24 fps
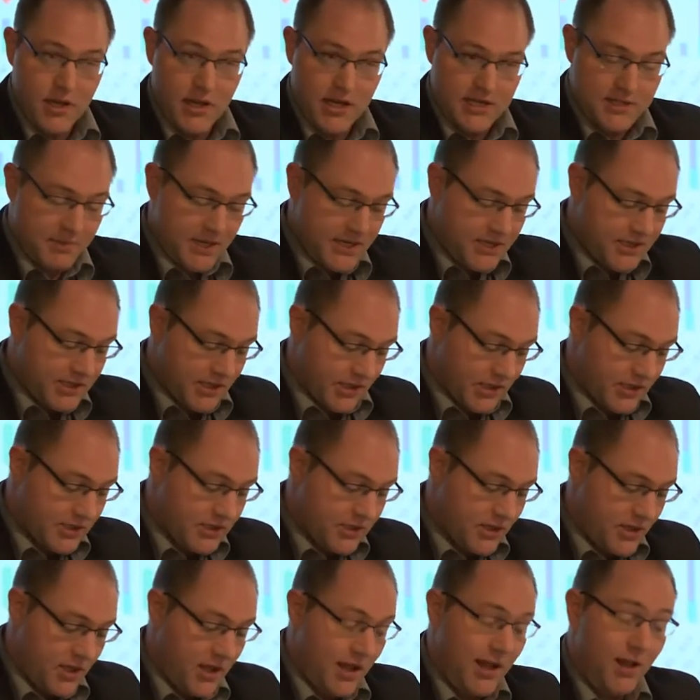As mentioned,
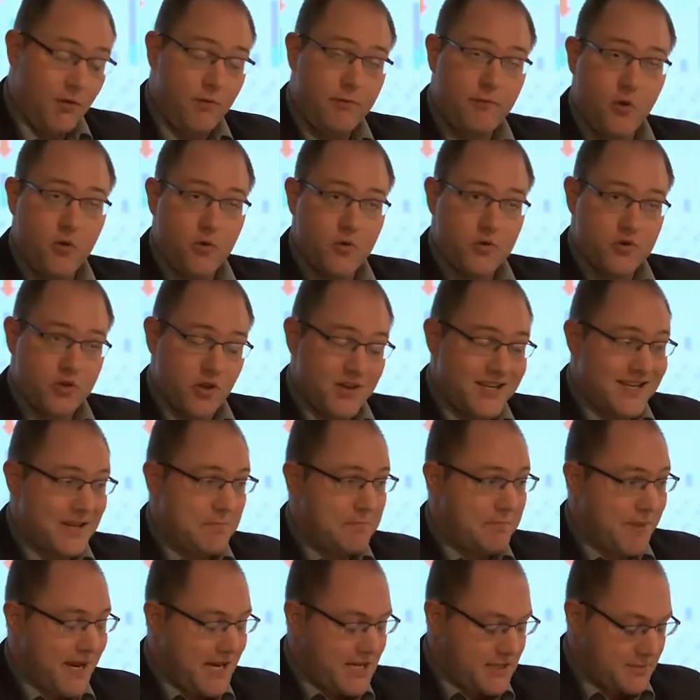I'll focus on the
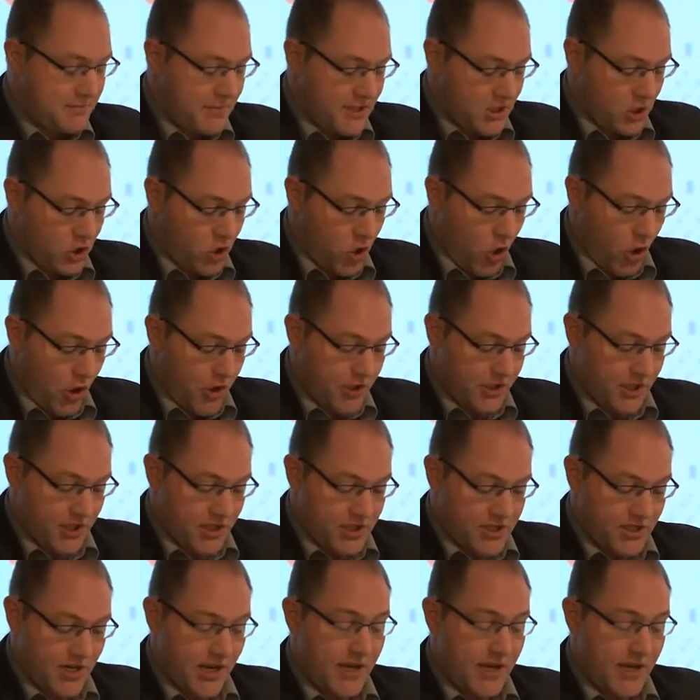base metal coinage